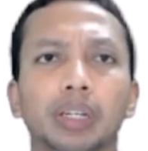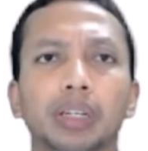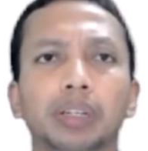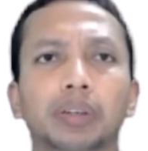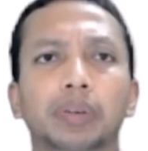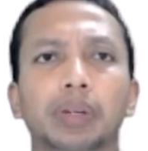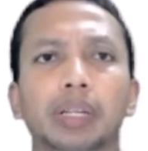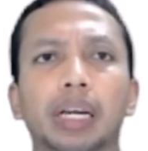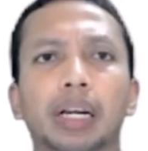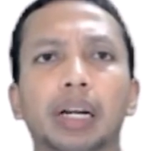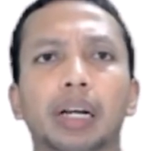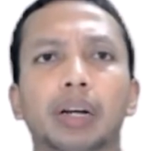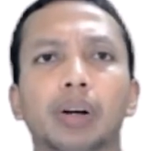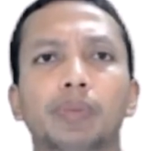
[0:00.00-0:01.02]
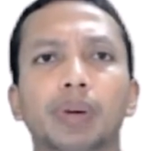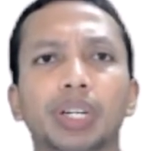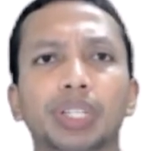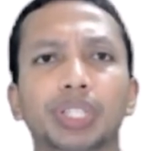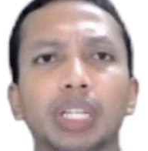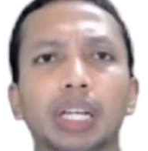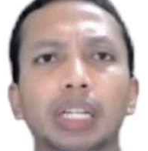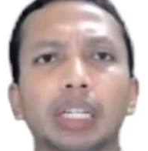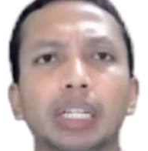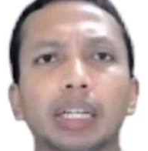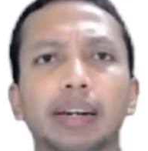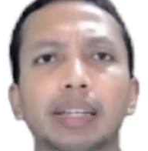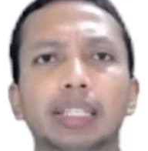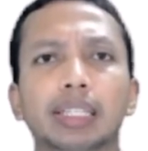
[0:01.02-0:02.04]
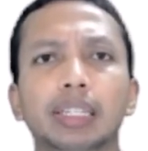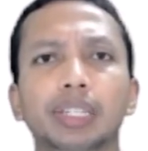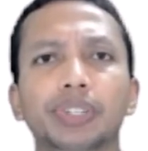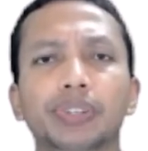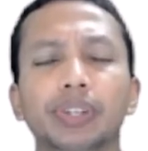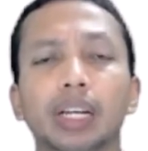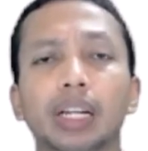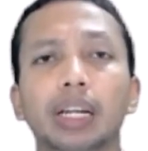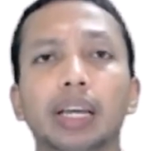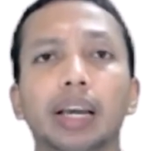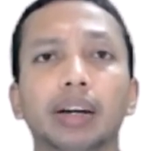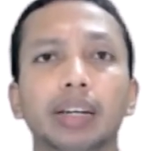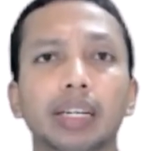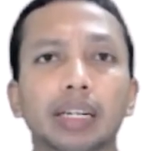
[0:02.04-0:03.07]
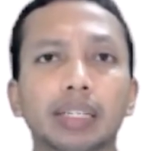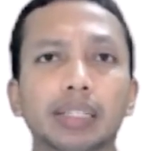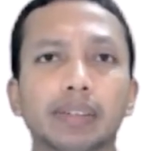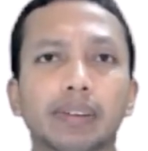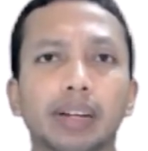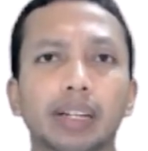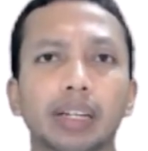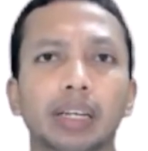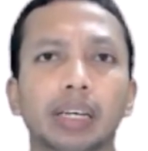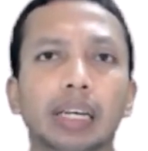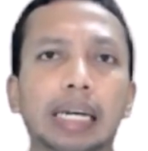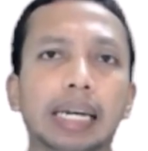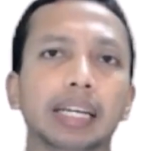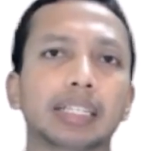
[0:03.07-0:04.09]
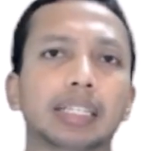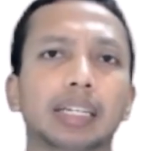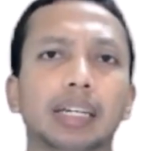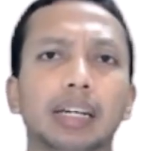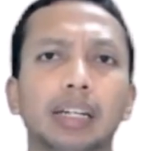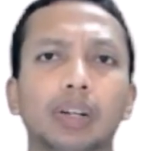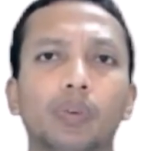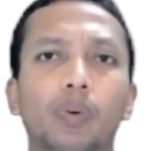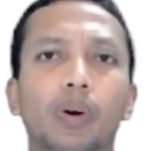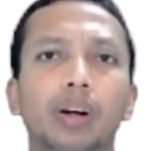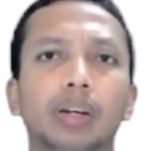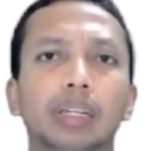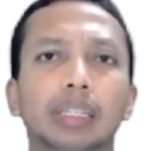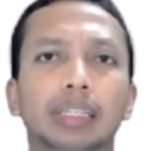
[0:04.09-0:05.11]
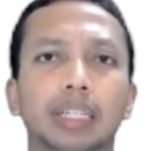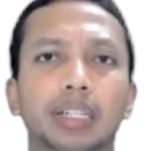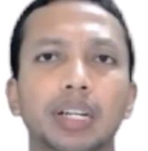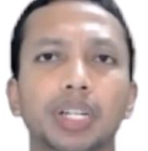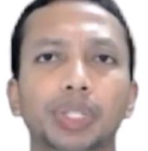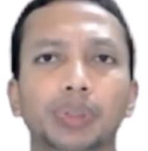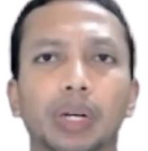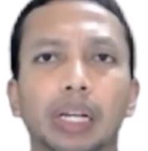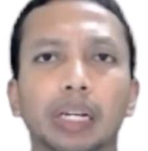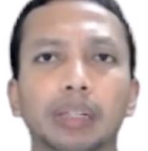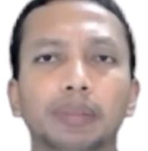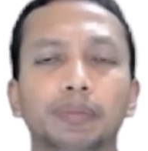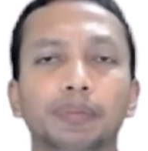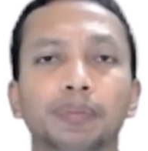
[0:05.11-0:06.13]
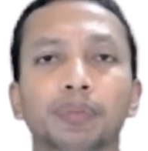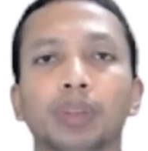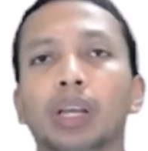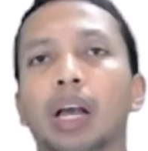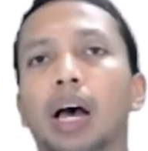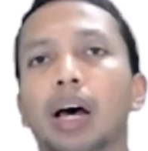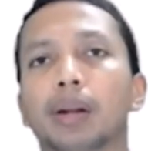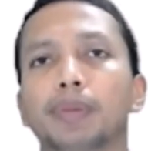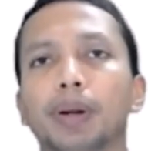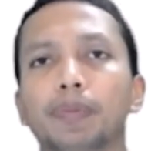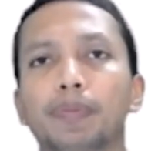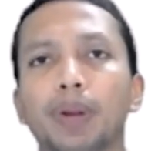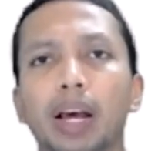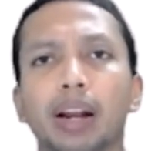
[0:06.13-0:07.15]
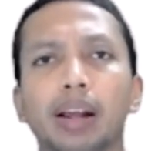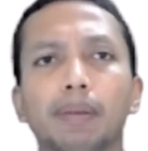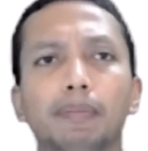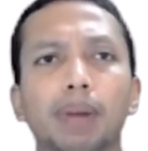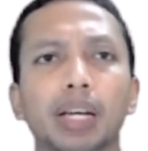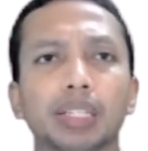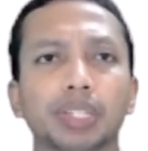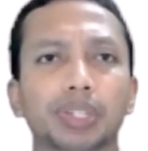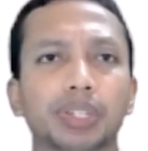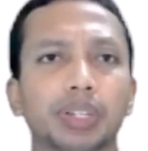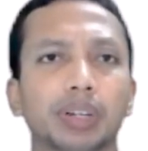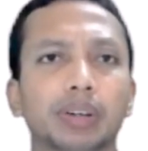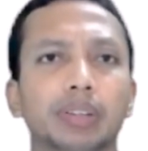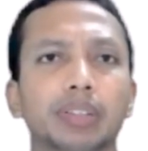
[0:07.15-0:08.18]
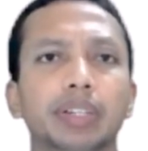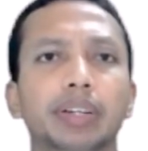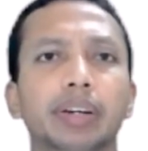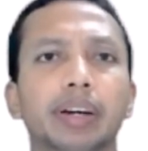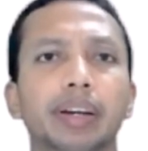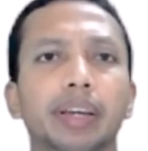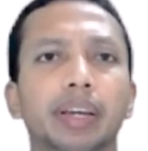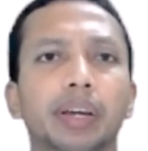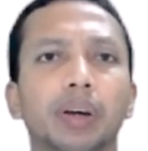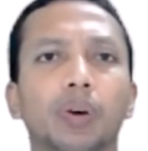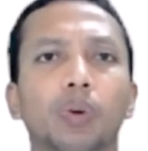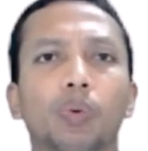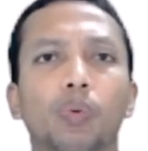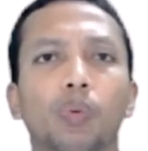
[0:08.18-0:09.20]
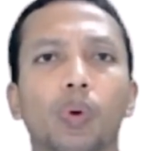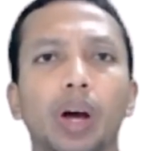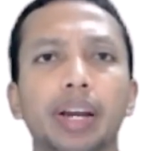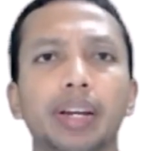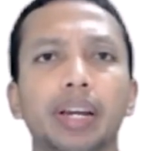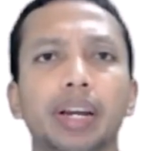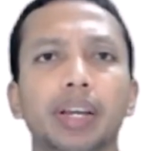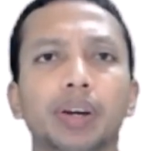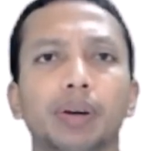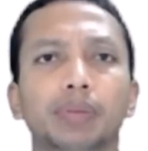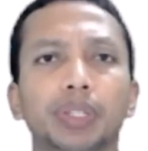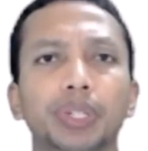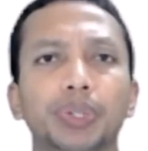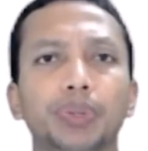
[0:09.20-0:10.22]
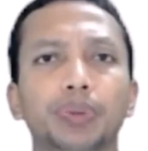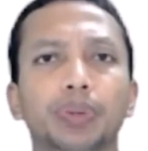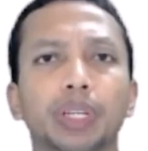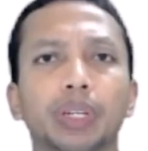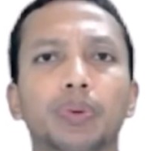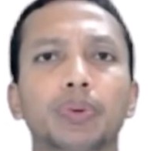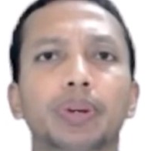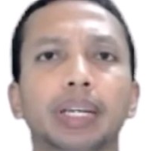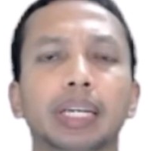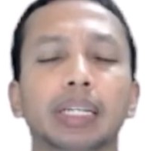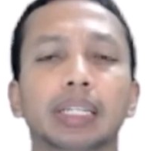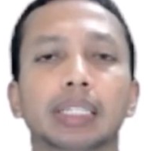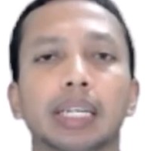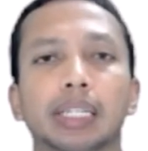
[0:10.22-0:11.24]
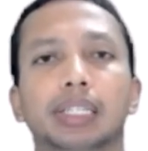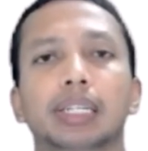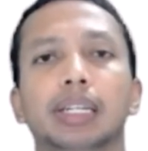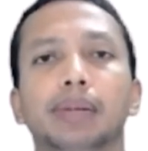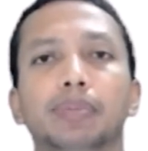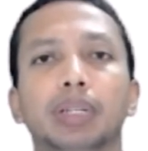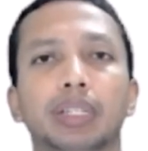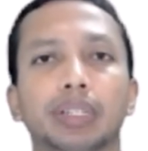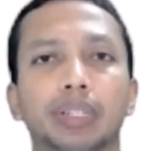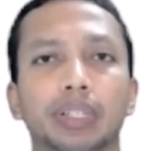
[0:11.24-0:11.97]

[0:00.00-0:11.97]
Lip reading: whether commercial, residential, agricultural, natural, or recreational, urban planner must consider a wide area of issues including sustainability.